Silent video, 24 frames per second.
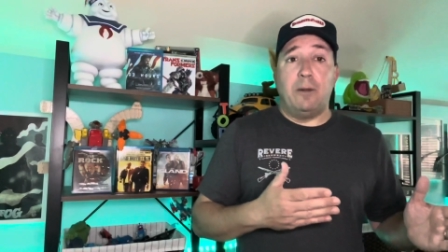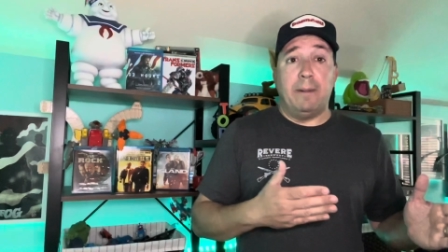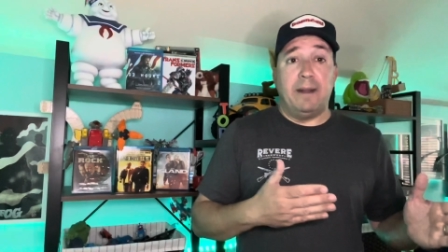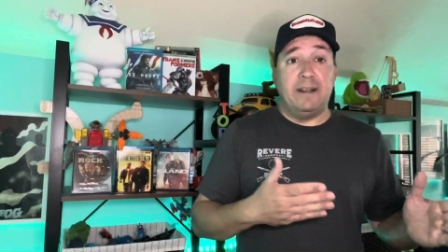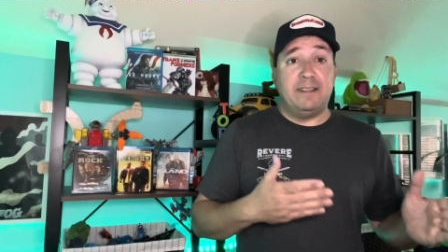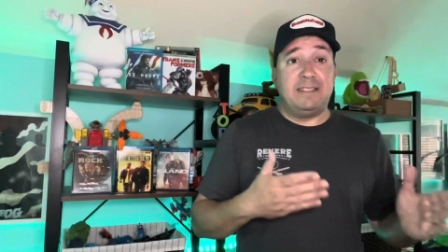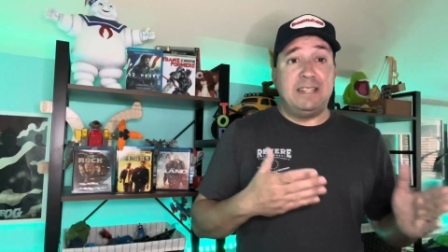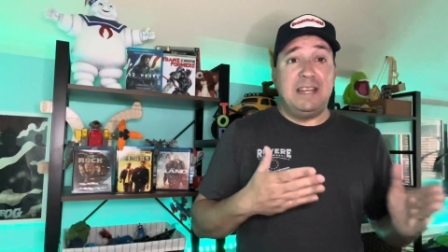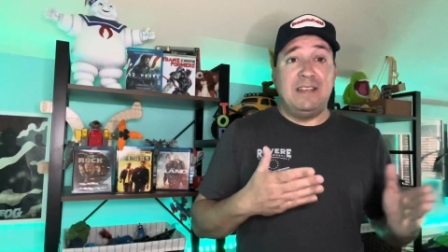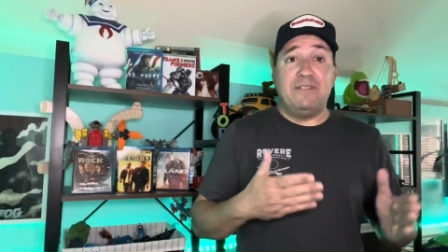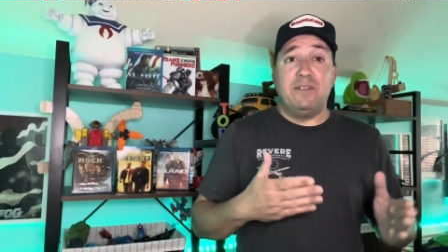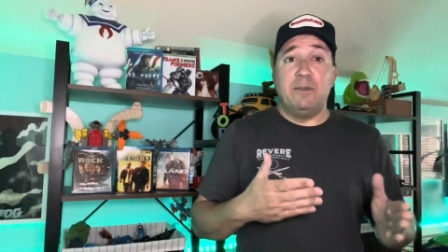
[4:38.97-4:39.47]
and
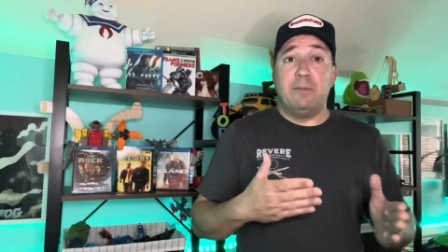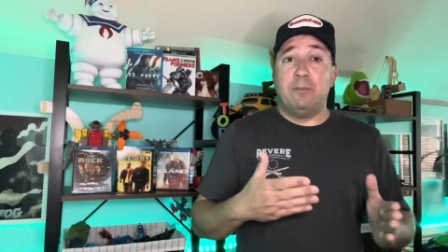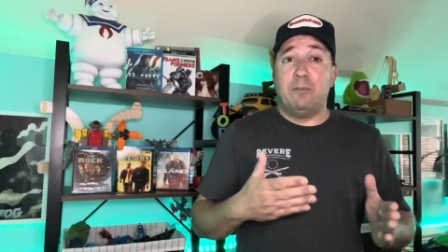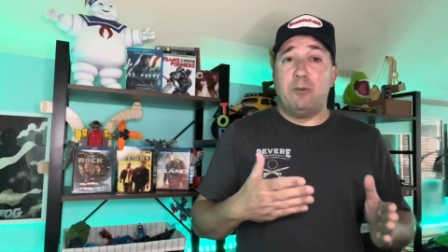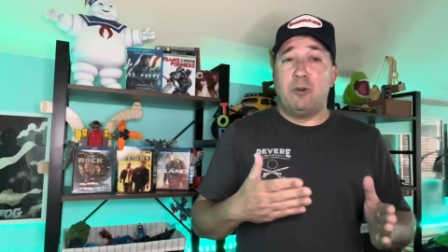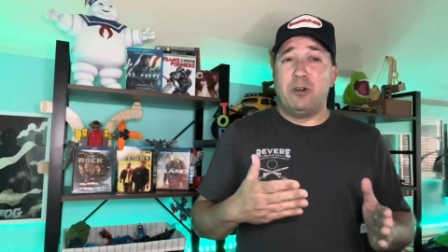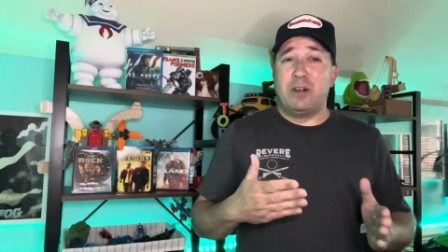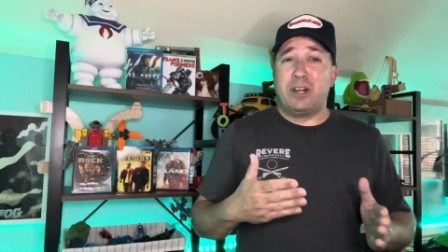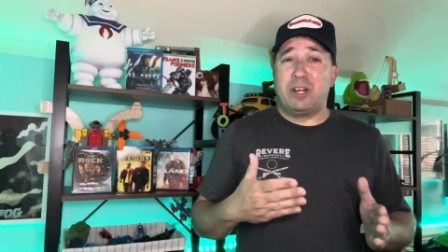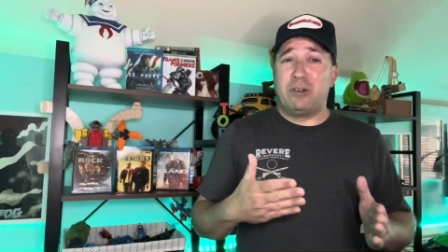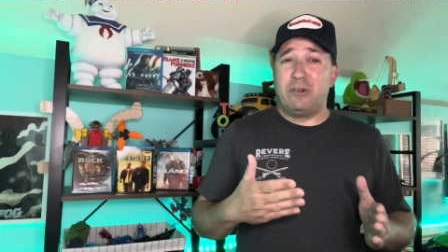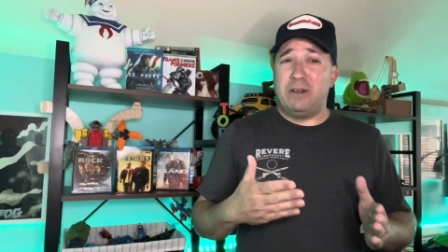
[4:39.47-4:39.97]
it's even
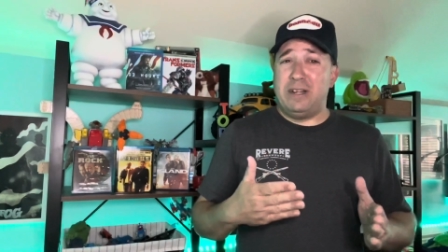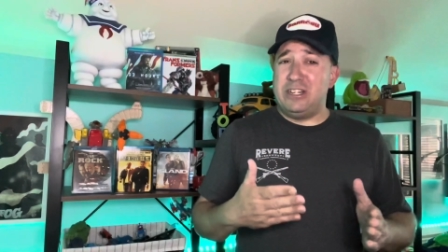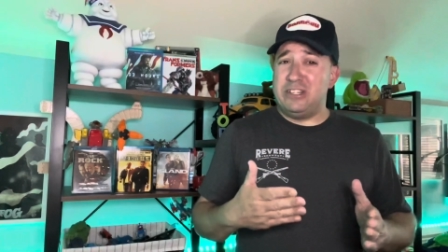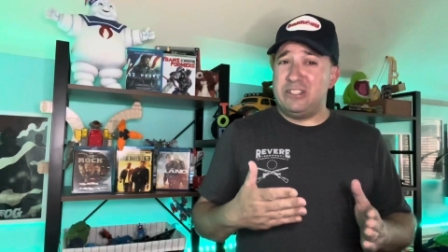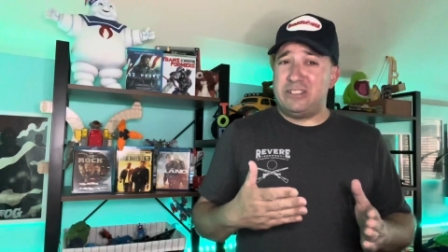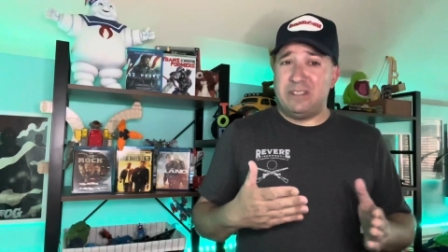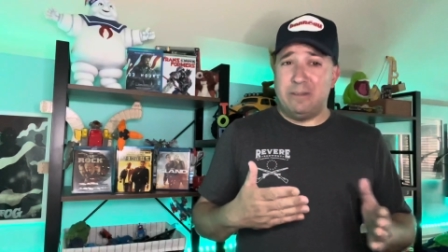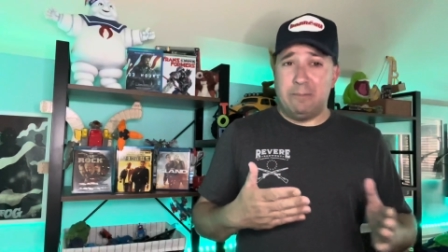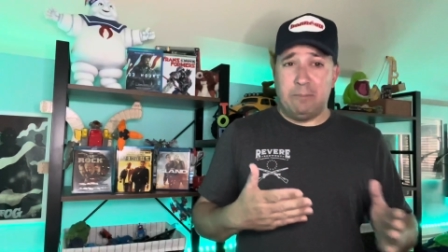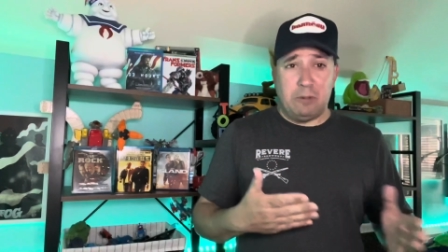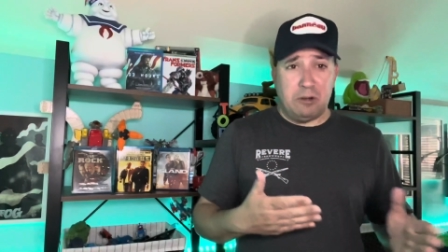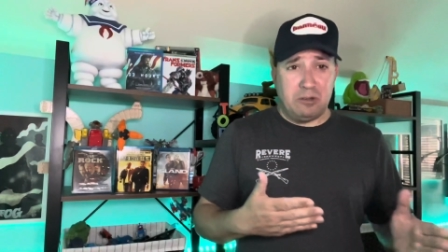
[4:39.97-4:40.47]
more
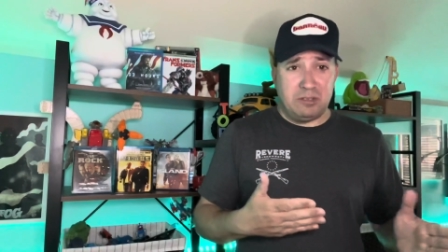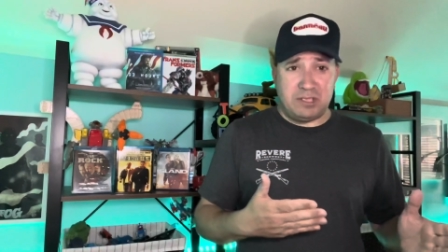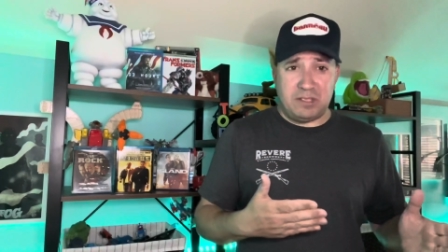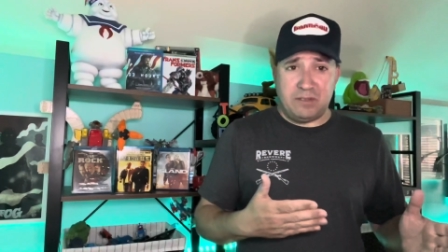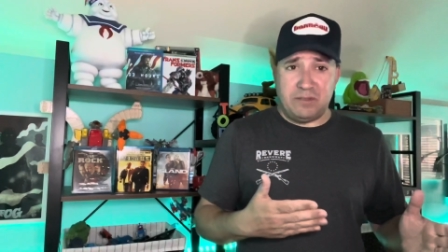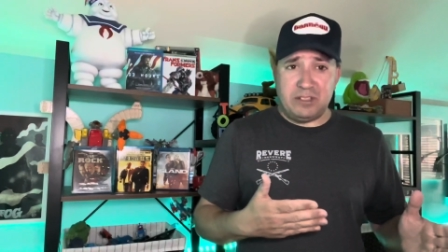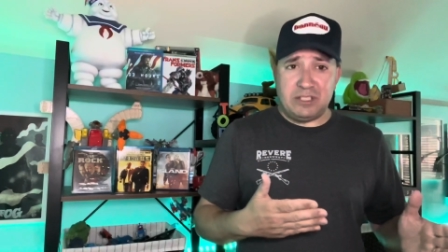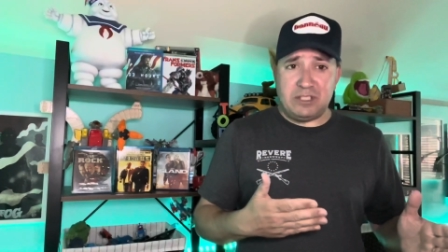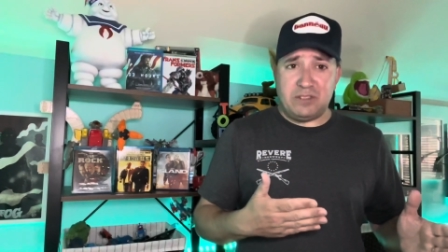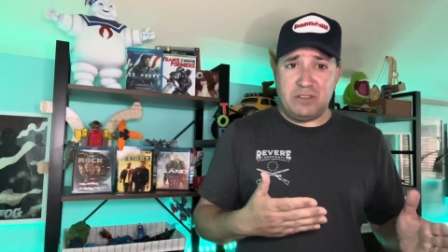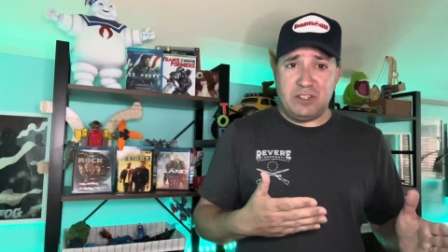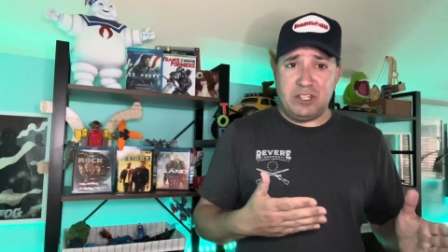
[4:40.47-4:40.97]
egregious than most of
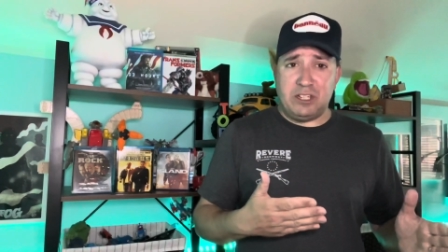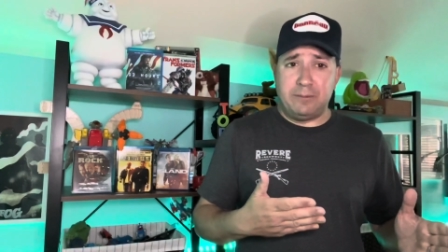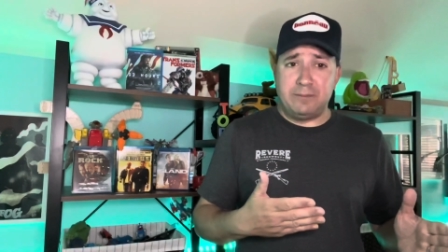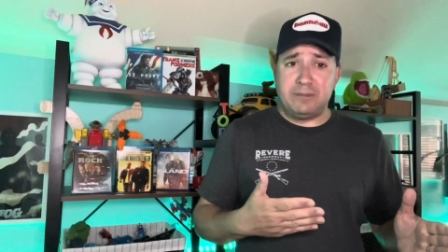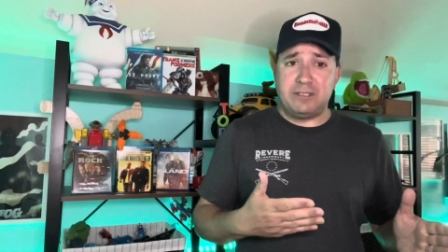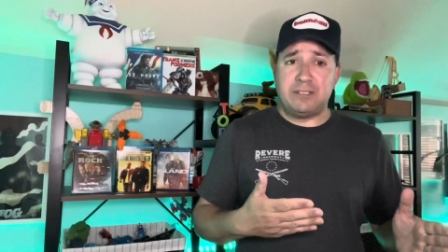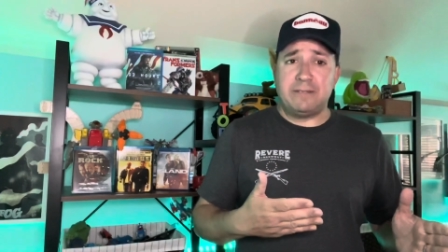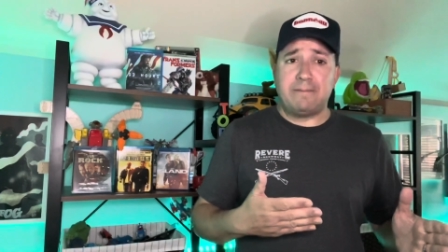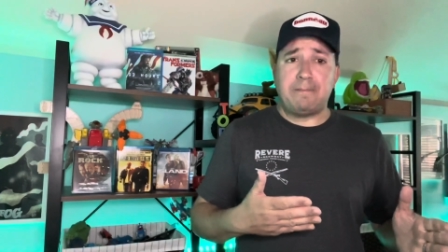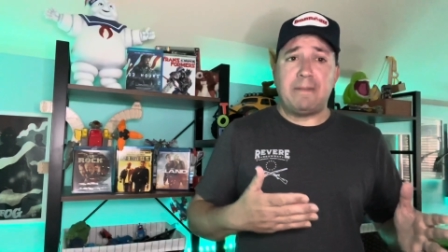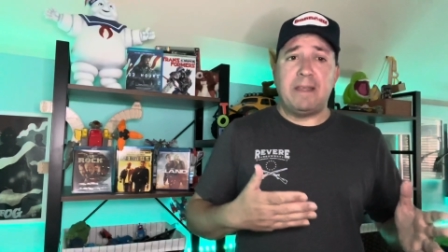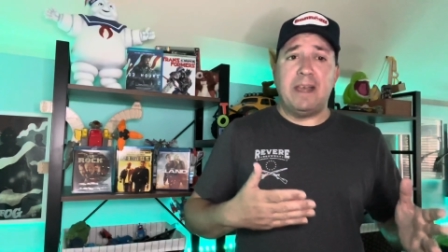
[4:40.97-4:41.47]
his
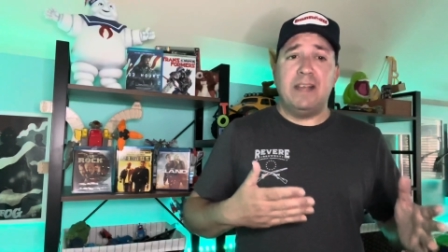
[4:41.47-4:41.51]
films.